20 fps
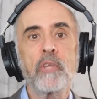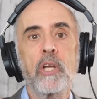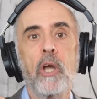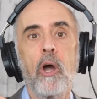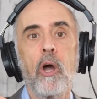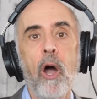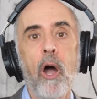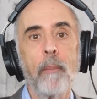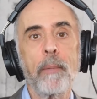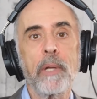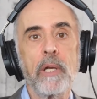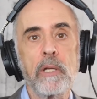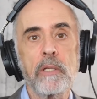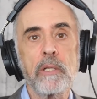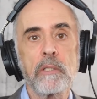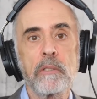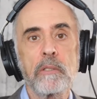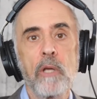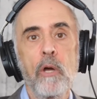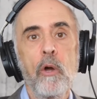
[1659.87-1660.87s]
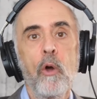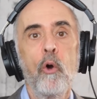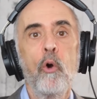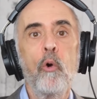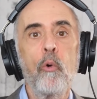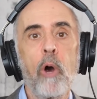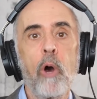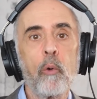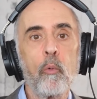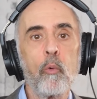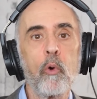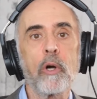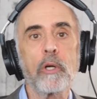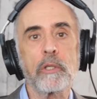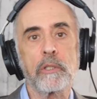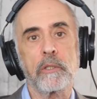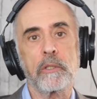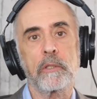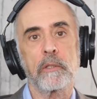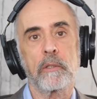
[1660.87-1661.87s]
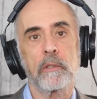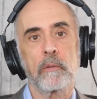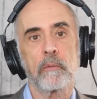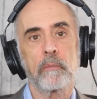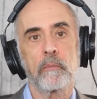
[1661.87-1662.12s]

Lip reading: the communists who are worse.